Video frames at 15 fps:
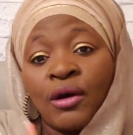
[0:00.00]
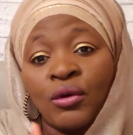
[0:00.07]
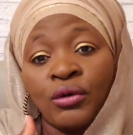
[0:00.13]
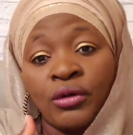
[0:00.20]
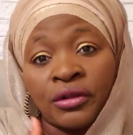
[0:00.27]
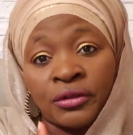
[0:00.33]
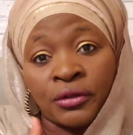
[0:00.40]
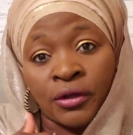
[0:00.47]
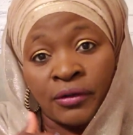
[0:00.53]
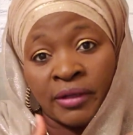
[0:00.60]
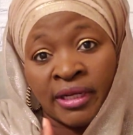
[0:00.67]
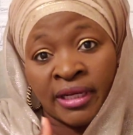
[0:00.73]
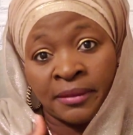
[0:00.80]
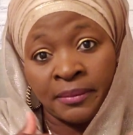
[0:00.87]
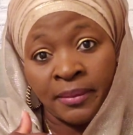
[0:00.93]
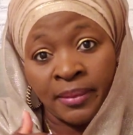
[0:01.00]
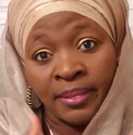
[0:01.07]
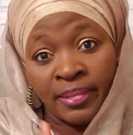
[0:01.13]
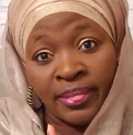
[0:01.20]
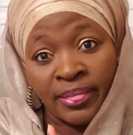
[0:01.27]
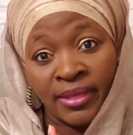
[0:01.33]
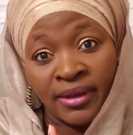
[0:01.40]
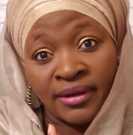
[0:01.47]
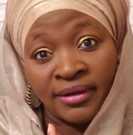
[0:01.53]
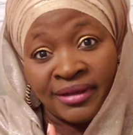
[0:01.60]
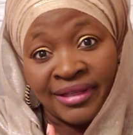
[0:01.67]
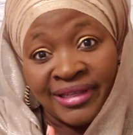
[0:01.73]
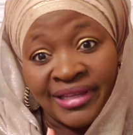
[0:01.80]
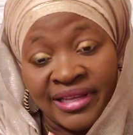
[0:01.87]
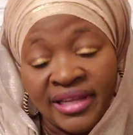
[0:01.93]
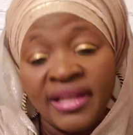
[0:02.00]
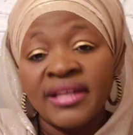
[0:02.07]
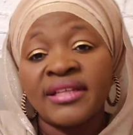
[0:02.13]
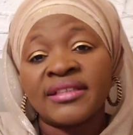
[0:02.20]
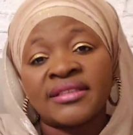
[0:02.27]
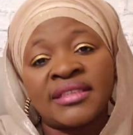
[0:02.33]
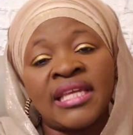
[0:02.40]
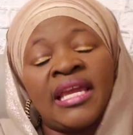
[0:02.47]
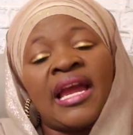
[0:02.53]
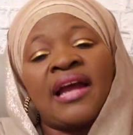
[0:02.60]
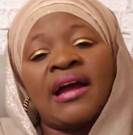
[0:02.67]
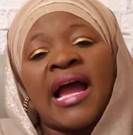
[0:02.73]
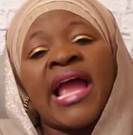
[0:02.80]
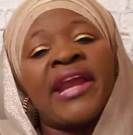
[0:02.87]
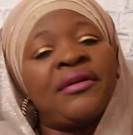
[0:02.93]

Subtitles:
own authority. Say, I